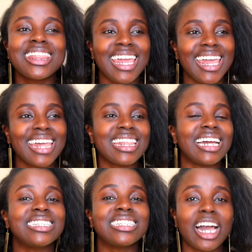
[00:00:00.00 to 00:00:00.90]
thing
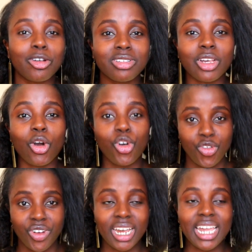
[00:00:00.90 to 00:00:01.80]
that SACCOs
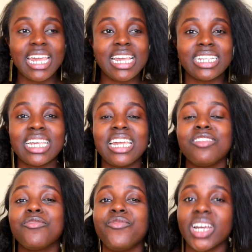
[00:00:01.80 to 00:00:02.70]
offer is
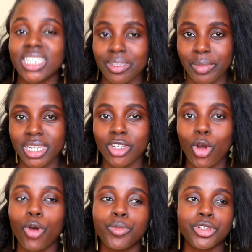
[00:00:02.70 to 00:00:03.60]
investment
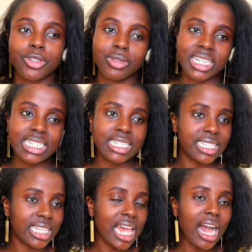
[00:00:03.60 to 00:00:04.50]

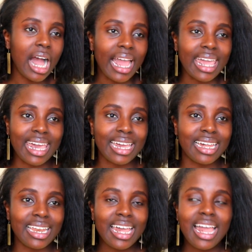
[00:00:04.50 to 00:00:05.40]
opportunities.
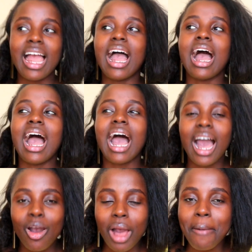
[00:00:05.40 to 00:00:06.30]
Again,
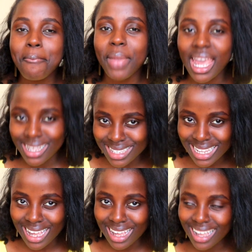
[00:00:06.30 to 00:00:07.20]
how
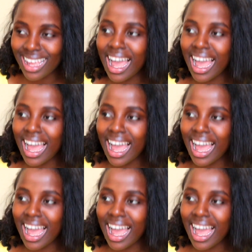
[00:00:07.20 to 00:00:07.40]
amazing,